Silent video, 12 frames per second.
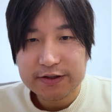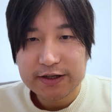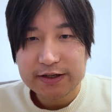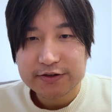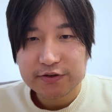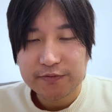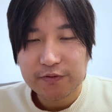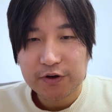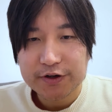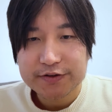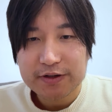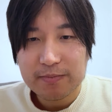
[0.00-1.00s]
Yeah. So
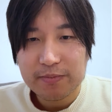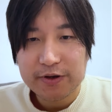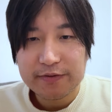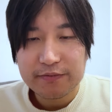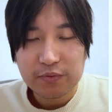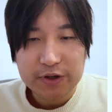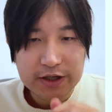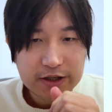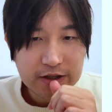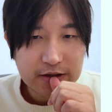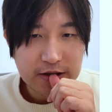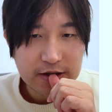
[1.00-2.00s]
for example, if
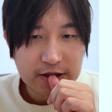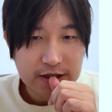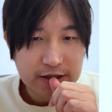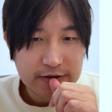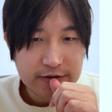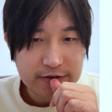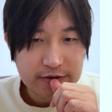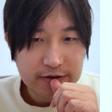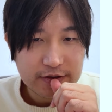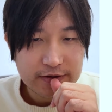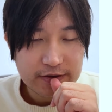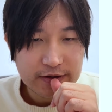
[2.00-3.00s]
we
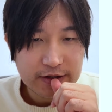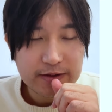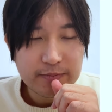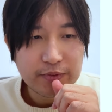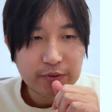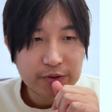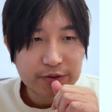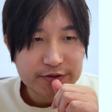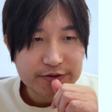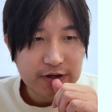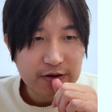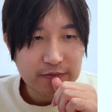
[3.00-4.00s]
the
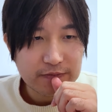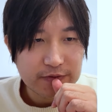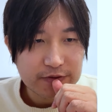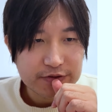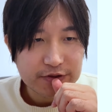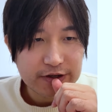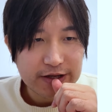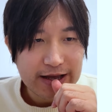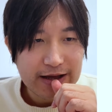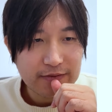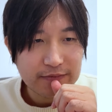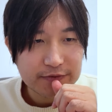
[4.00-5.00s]
input itself is
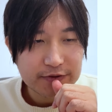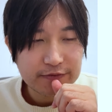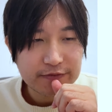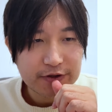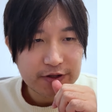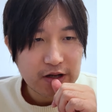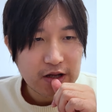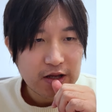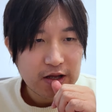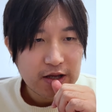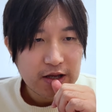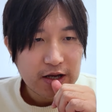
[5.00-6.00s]
gonna have different
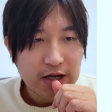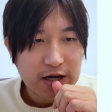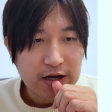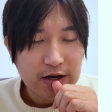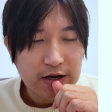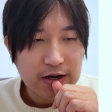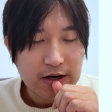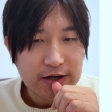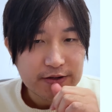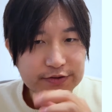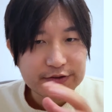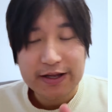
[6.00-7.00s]

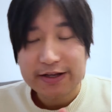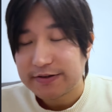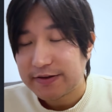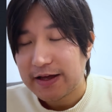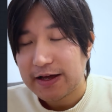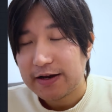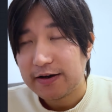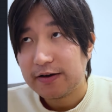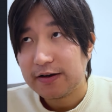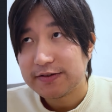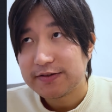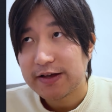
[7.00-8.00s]
states
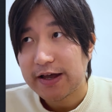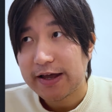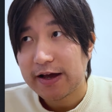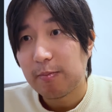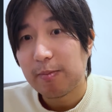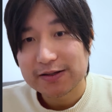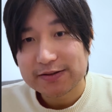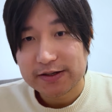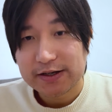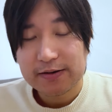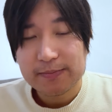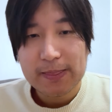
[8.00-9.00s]
than, let's say, a
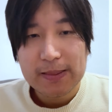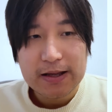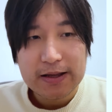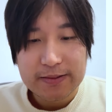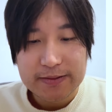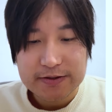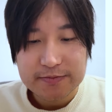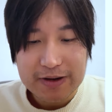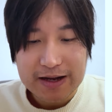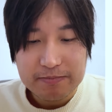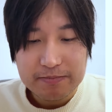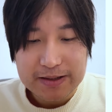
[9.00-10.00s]
button.
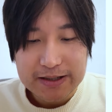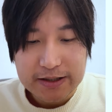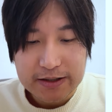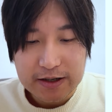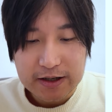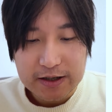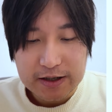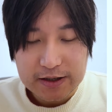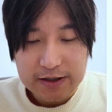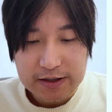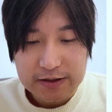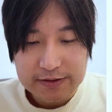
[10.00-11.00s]
This might be
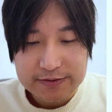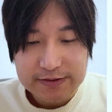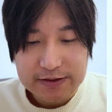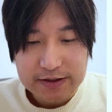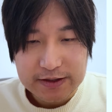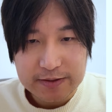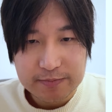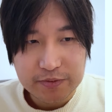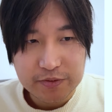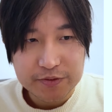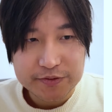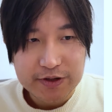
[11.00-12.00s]
let's say
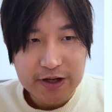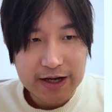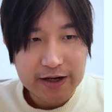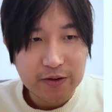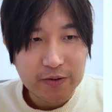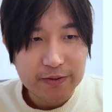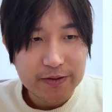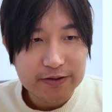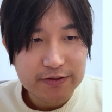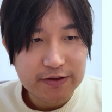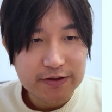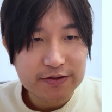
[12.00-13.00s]
input idle.
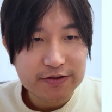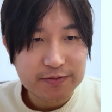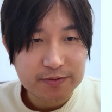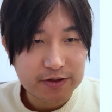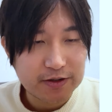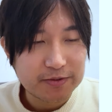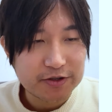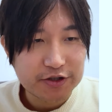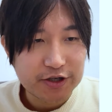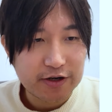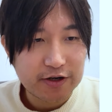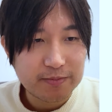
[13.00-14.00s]
This is gonna be
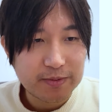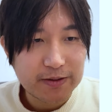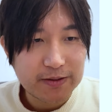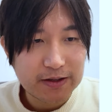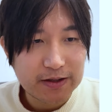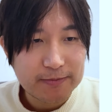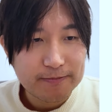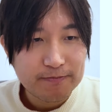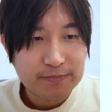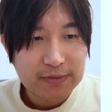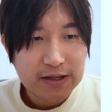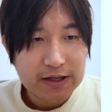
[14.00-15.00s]
shared, but the
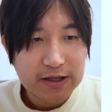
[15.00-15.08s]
